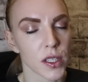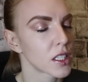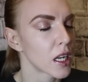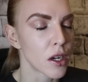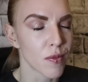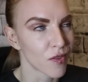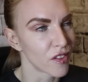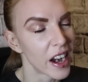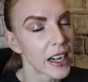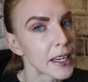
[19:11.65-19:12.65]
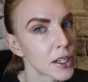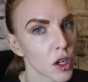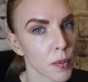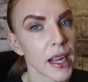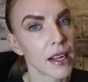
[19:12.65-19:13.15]
which they rarely
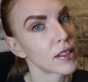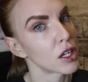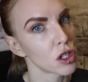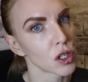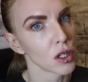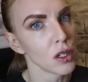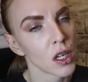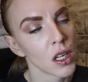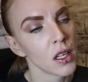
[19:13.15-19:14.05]
do, but if they do,